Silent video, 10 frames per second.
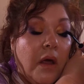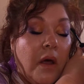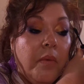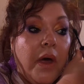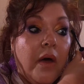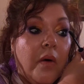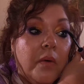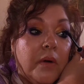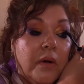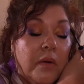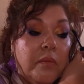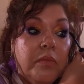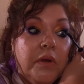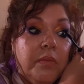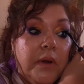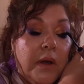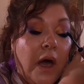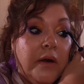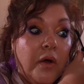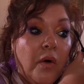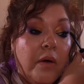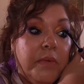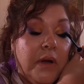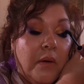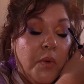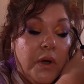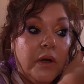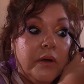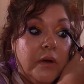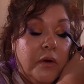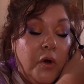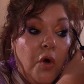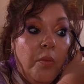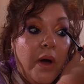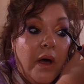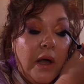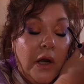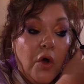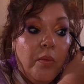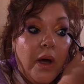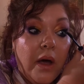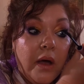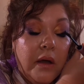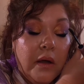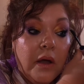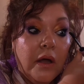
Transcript: about me being, I'm on a no buy, low buy.